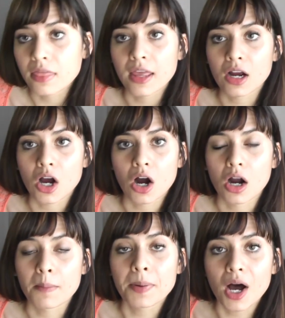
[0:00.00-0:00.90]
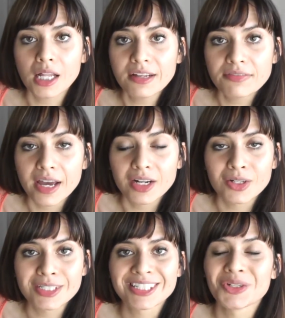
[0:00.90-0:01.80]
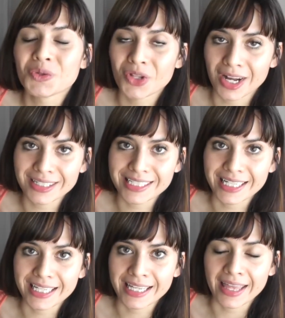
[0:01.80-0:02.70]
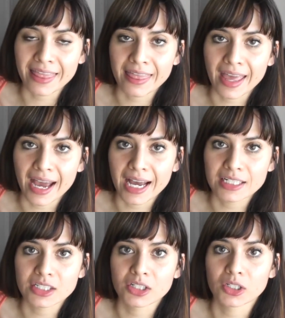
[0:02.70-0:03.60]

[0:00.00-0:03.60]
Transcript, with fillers: there are polyphenols in oolong tea that